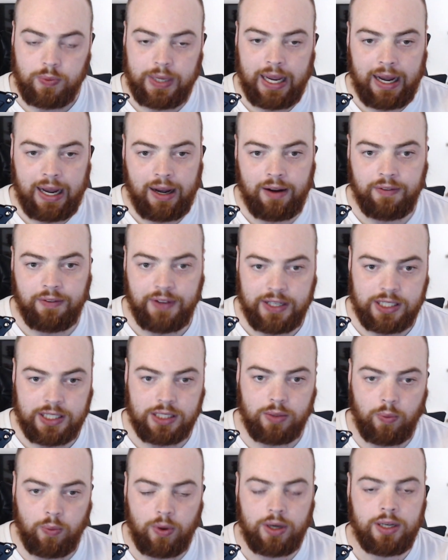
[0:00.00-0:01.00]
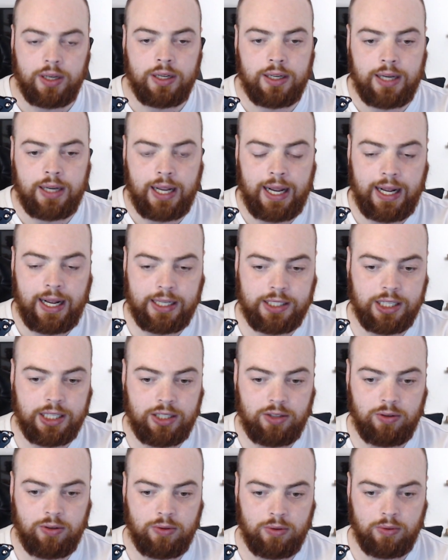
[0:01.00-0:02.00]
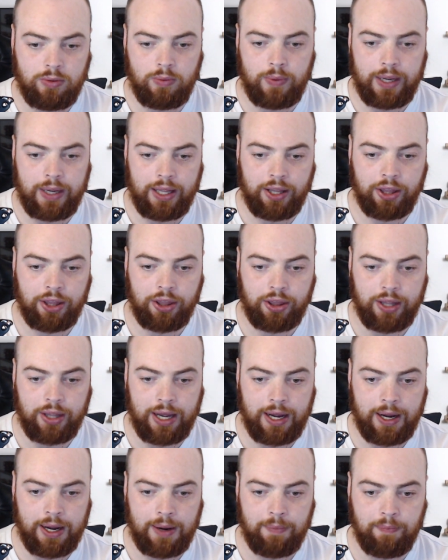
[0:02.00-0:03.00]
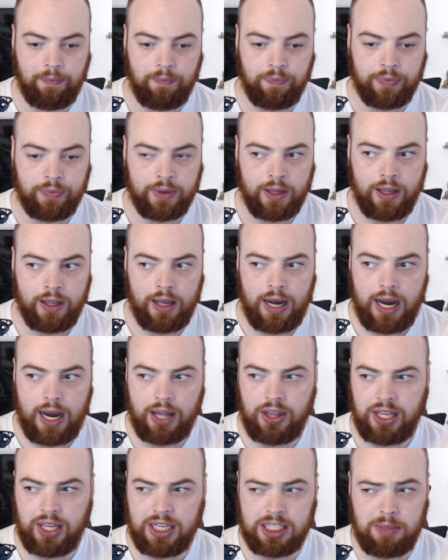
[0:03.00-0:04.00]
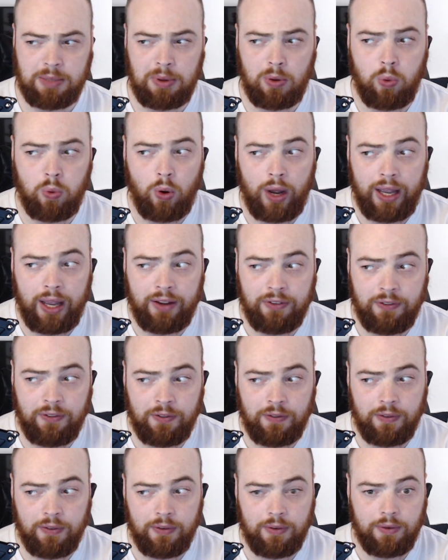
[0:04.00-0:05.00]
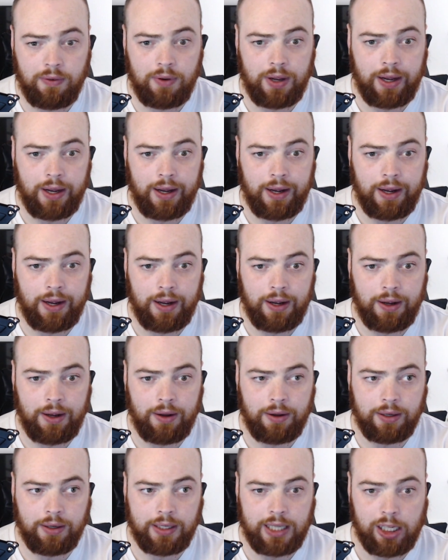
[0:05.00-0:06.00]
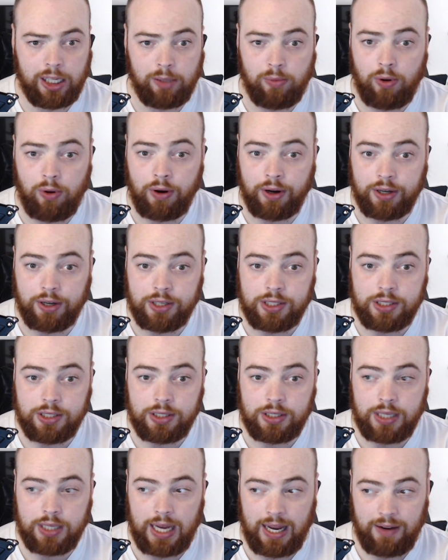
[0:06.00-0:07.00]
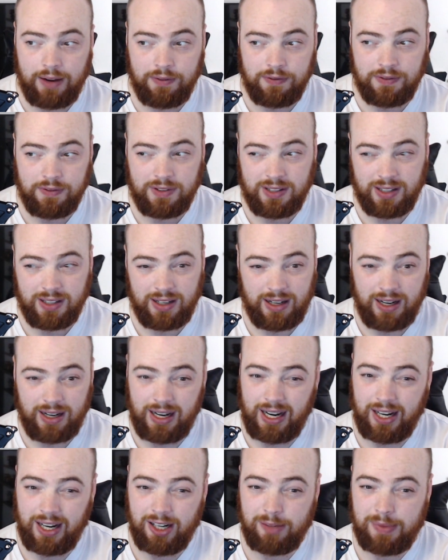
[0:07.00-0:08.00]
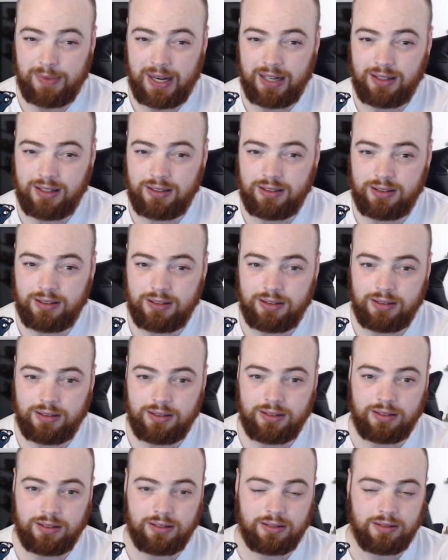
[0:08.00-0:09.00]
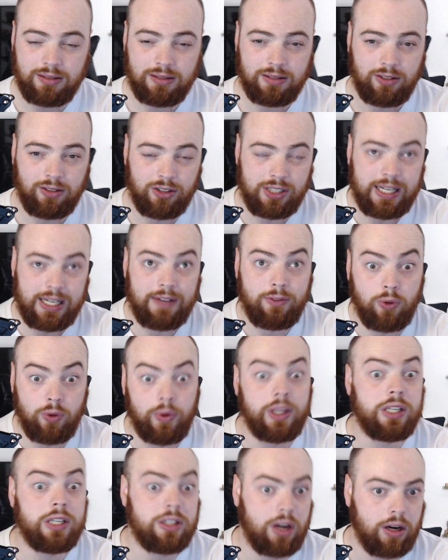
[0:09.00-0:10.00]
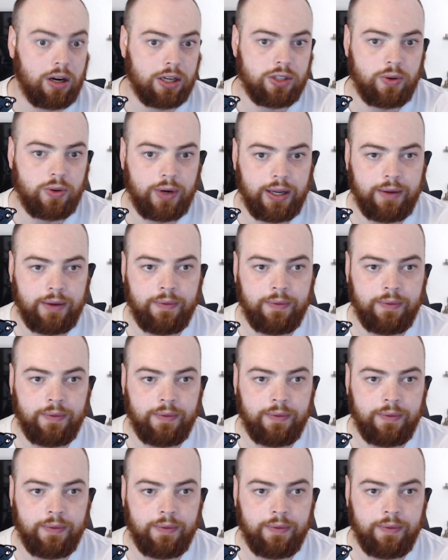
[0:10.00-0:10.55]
have, it's the one, it's to do with I think it's gonna be what if Killmonger saved Iron Man, or saved Tony Stark, sorry.